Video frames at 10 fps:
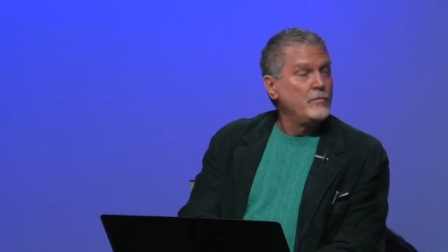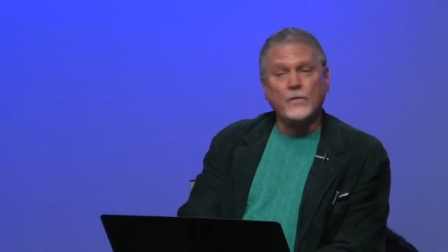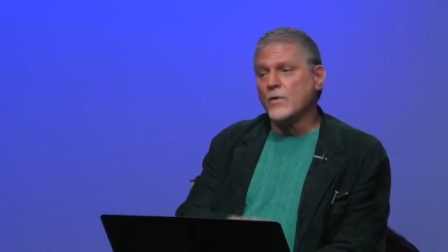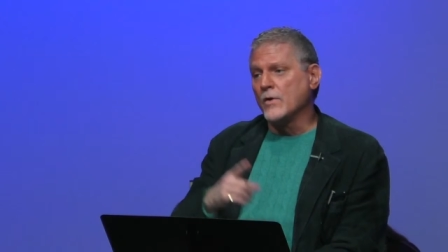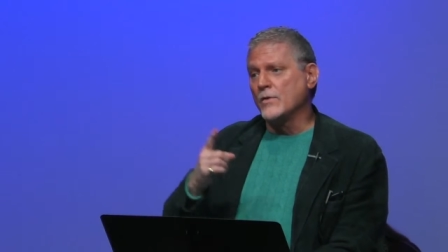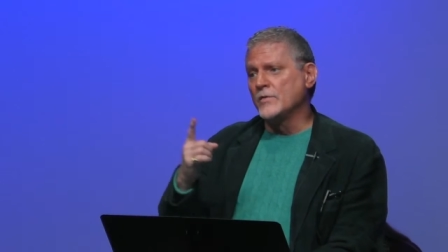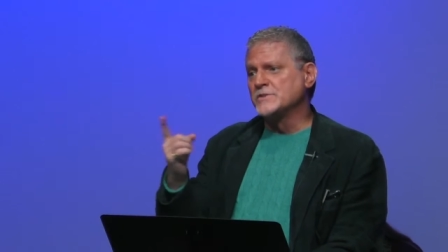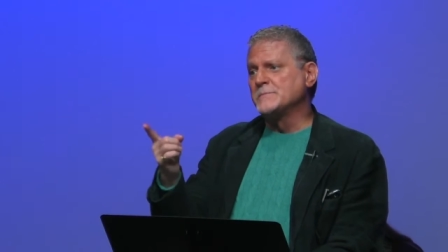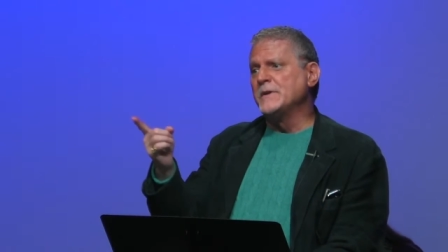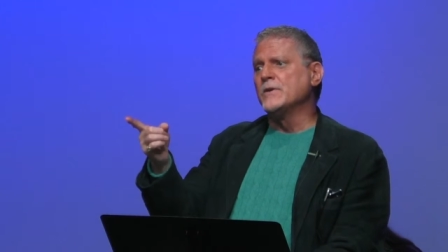For the
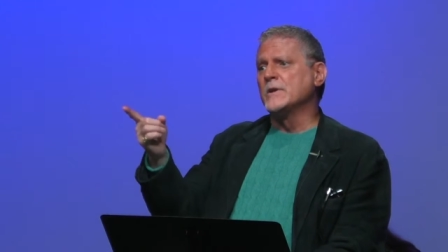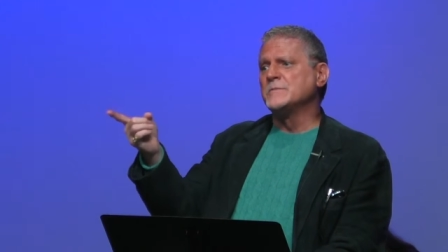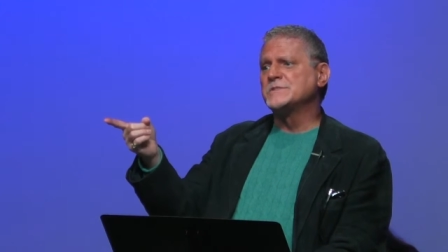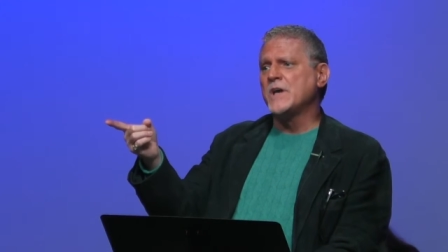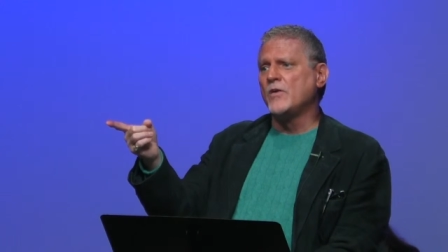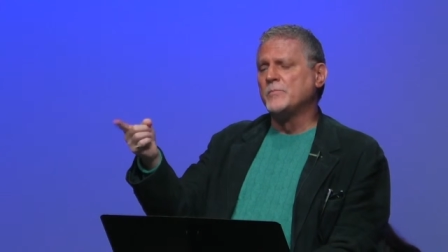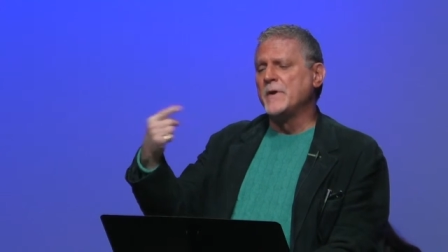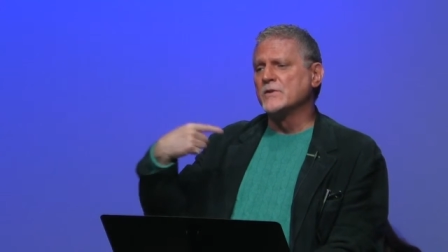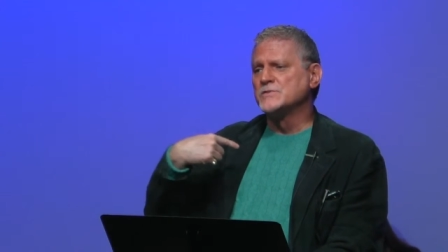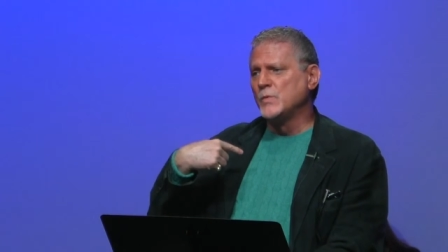Spirit Himself
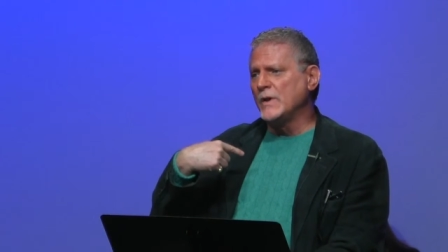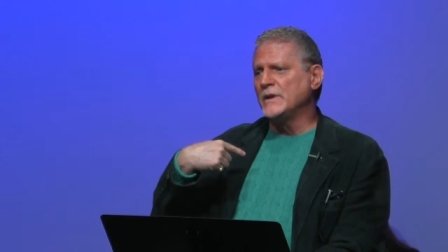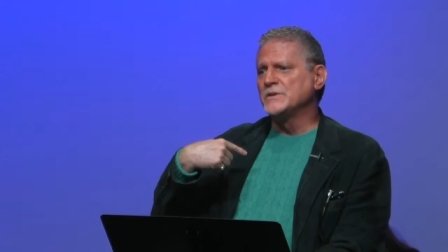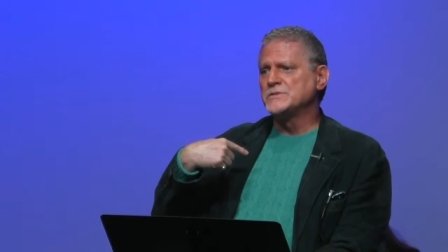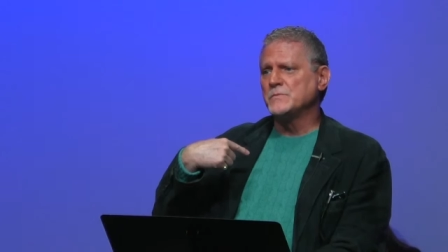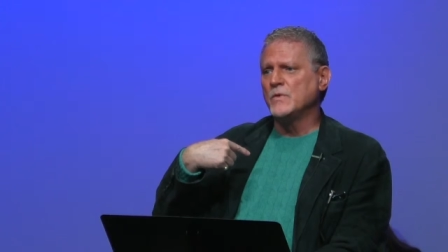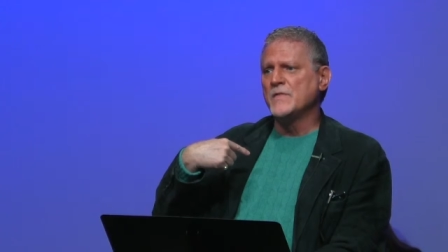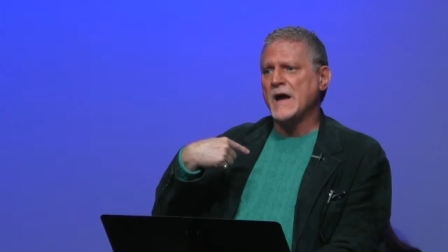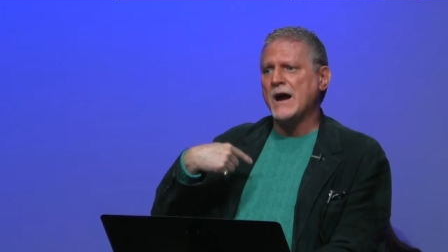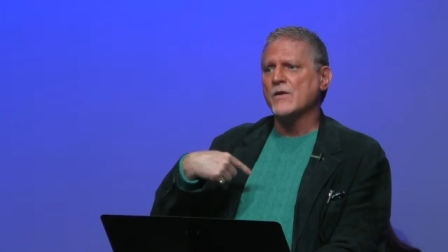bears witness
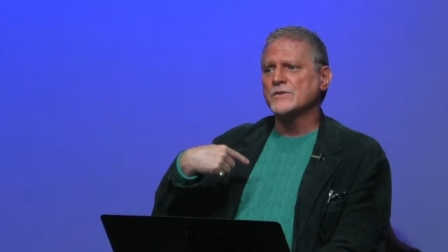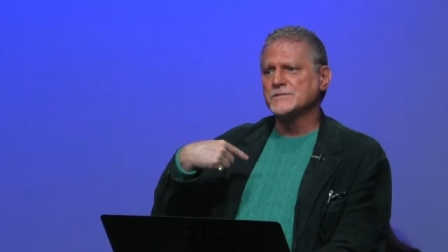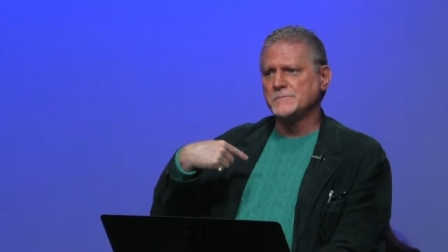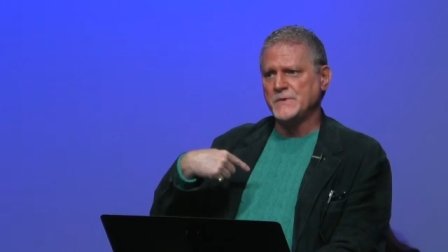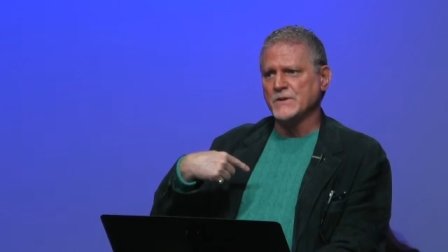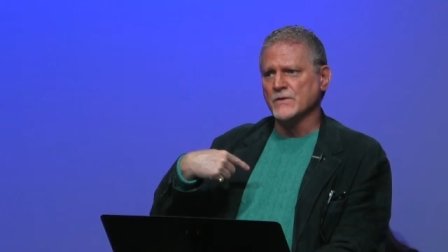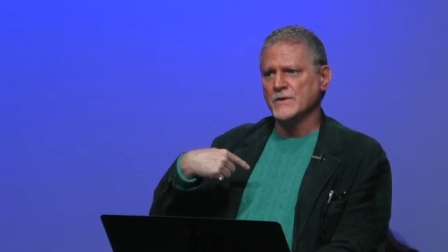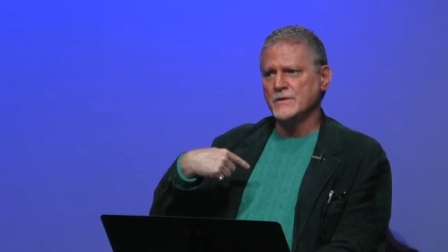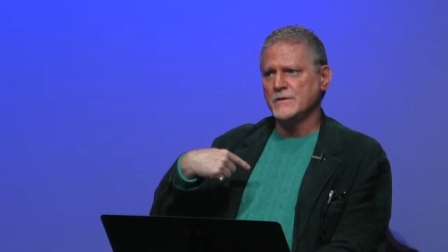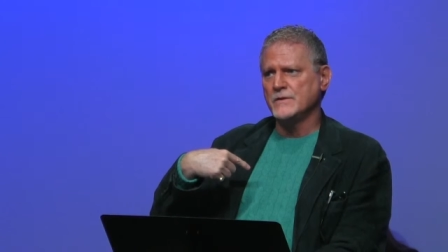with our
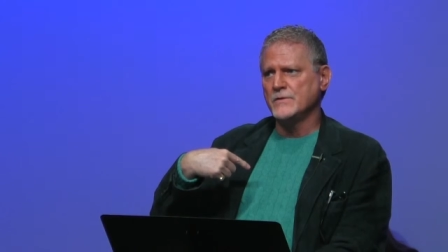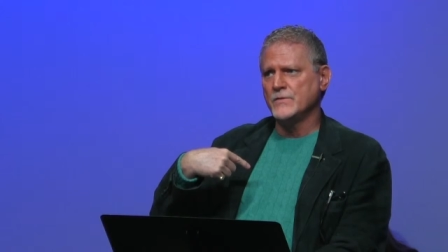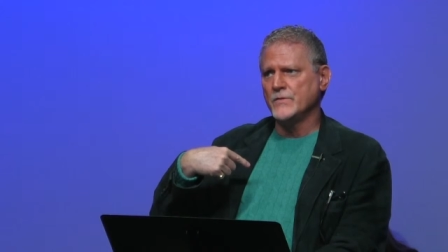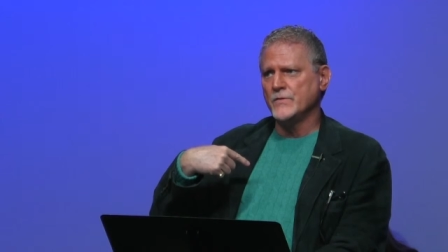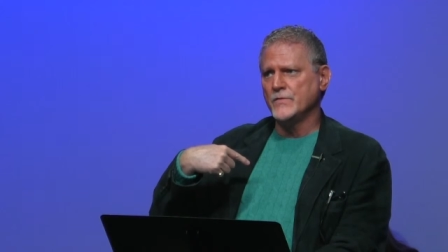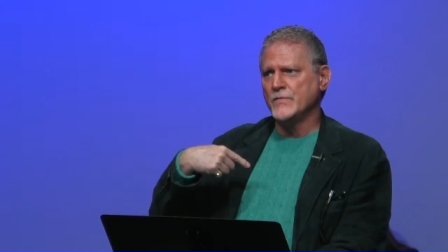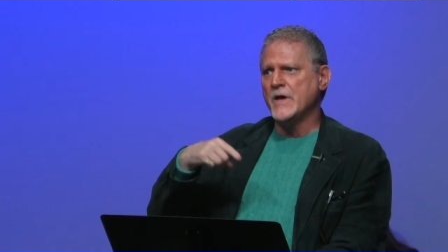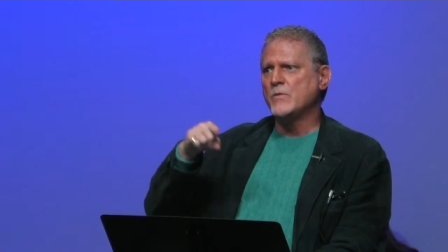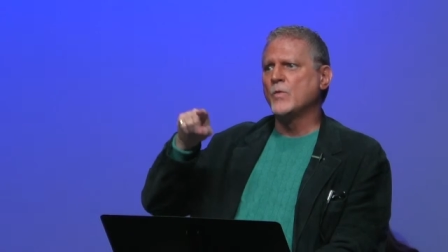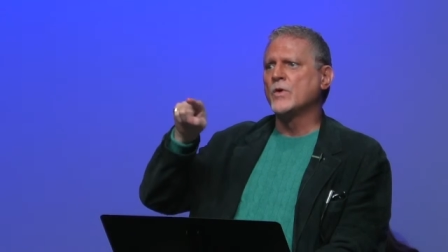spirit
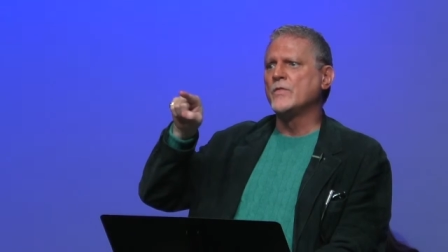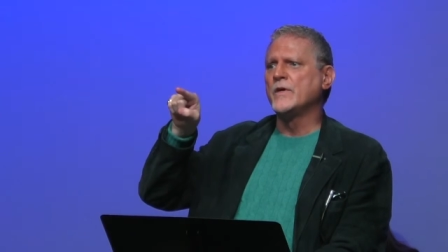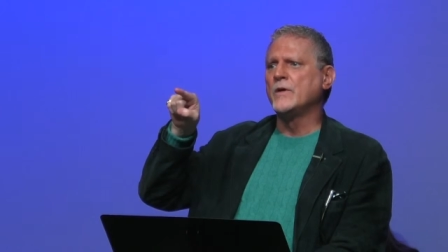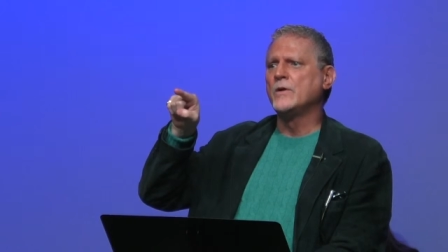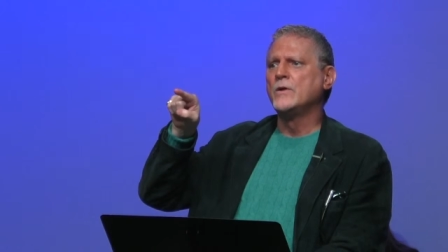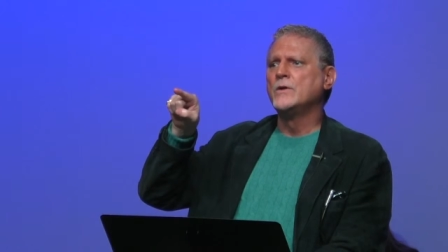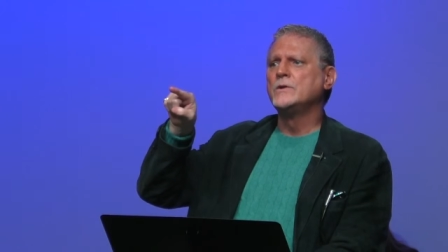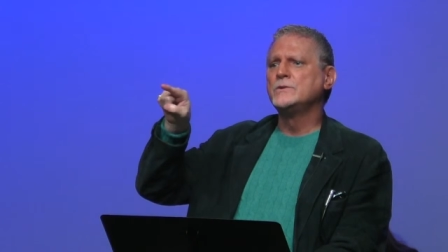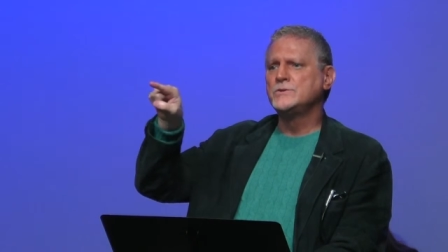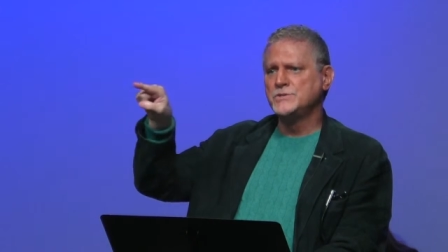that we're the
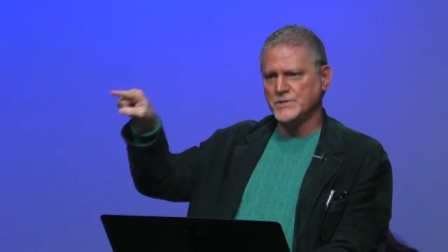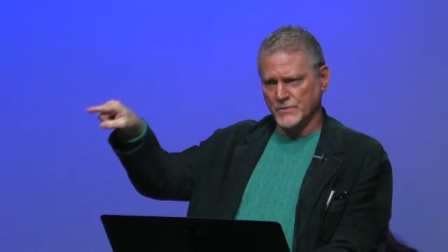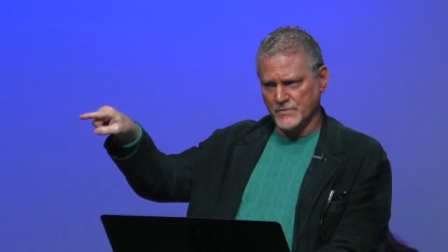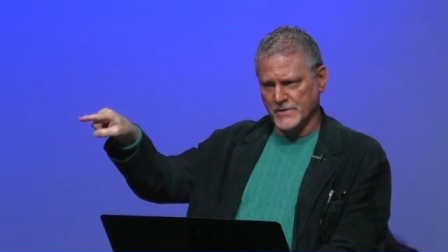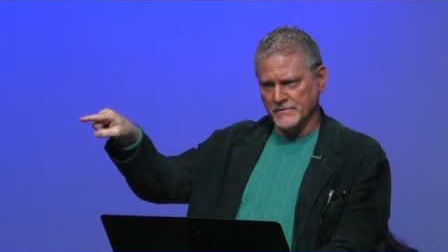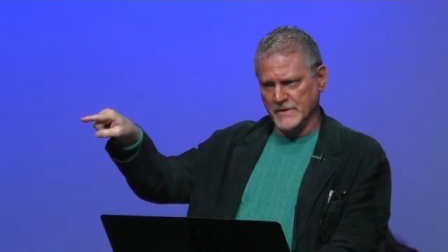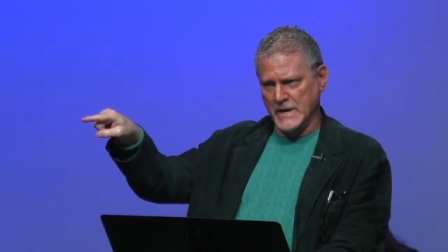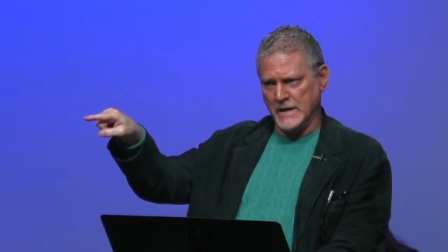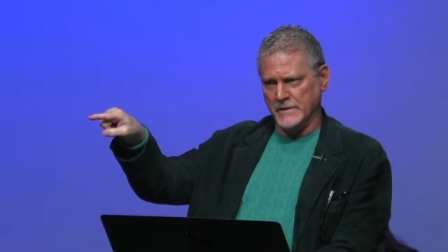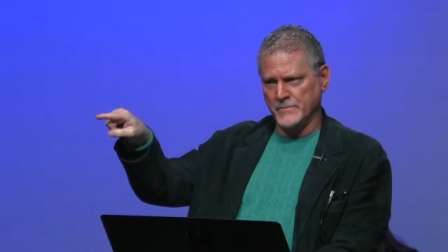children of
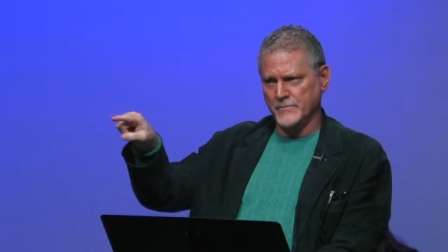God.